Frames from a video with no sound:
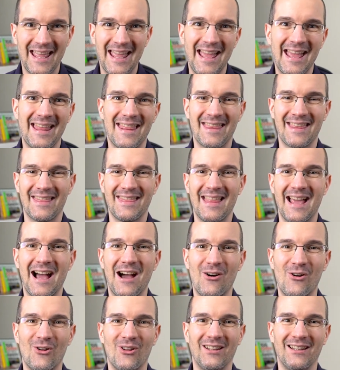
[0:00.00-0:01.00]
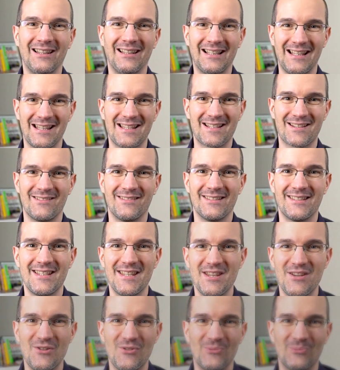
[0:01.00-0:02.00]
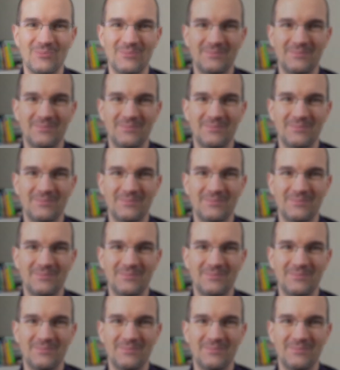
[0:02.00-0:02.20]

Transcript: and now let's continue.